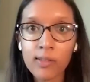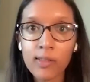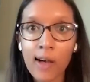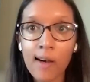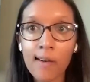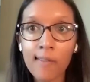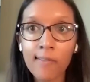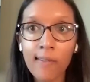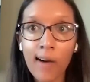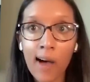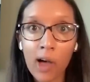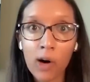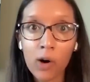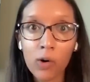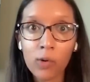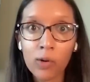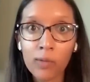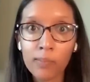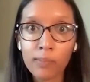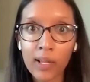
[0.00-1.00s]
that
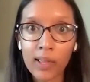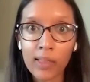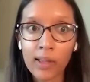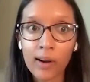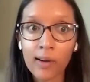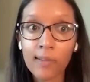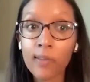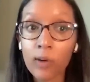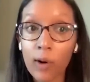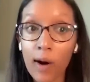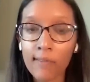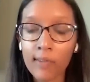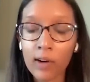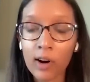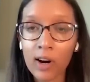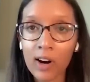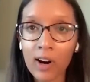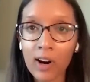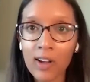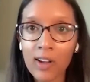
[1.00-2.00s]
file will be there
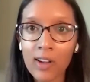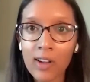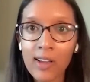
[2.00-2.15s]
forever.